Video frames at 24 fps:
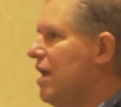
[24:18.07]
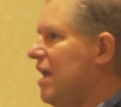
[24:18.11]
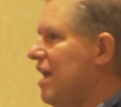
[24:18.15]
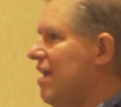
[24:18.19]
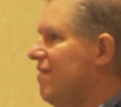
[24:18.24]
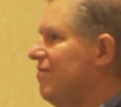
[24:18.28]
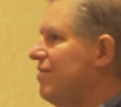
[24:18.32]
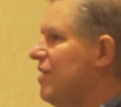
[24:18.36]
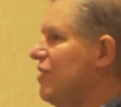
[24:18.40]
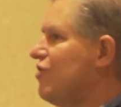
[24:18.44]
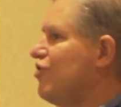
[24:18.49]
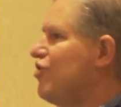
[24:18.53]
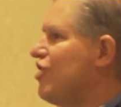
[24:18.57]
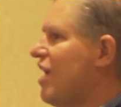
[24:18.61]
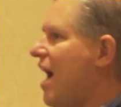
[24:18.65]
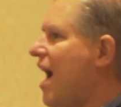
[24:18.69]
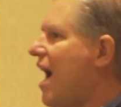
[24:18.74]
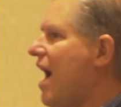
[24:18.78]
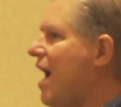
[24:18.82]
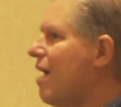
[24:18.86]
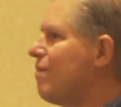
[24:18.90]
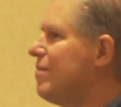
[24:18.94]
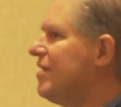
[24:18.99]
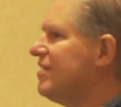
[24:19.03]
if the
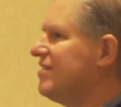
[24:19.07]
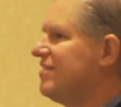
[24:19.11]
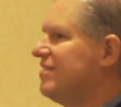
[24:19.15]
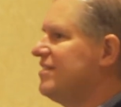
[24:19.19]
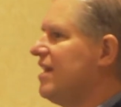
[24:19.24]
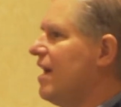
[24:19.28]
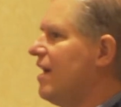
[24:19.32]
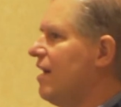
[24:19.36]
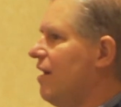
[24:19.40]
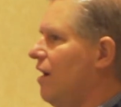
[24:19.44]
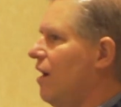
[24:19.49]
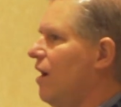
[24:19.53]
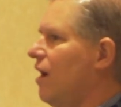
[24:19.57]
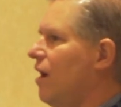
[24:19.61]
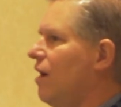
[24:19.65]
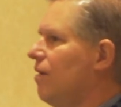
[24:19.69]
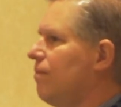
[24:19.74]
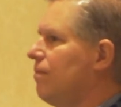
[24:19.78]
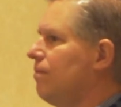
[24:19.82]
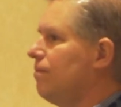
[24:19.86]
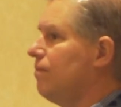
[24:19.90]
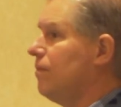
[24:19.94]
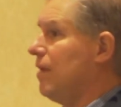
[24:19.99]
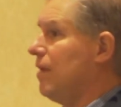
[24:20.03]
job is set
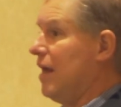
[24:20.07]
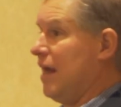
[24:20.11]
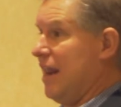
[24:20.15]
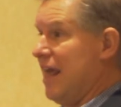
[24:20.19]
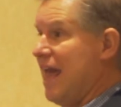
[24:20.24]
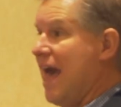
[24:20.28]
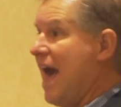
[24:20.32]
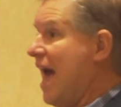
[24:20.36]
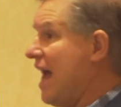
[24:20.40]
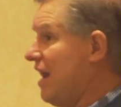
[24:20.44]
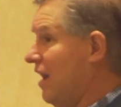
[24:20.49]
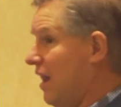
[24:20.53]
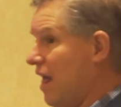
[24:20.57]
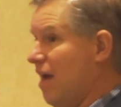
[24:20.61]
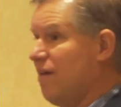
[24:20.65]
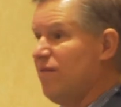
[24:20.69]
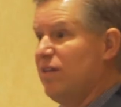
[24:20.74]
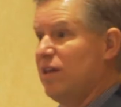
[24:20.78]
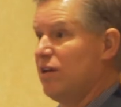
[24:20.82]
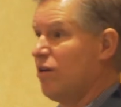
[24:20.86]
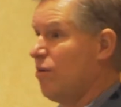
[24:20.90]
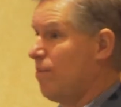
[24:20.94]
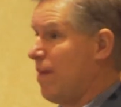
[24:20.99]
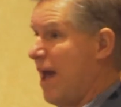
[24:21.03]
up and it had
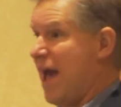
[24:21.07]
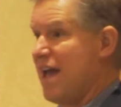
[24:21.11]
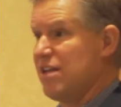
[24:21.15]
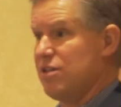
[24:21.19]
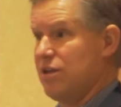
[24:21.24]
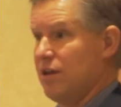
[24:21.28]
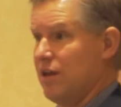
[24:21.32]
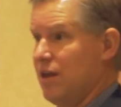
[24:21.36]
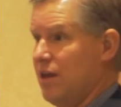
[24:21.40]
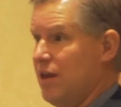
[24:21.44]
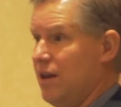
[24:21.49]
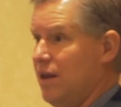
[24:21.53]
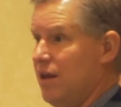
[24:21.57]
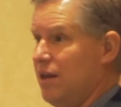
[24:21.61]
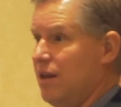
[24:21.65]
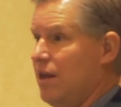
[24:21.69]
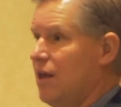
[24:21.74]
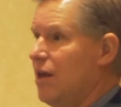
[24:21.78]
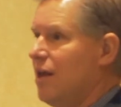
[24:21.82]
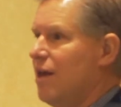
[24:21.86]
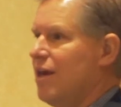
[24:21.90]
leveling or patching in it,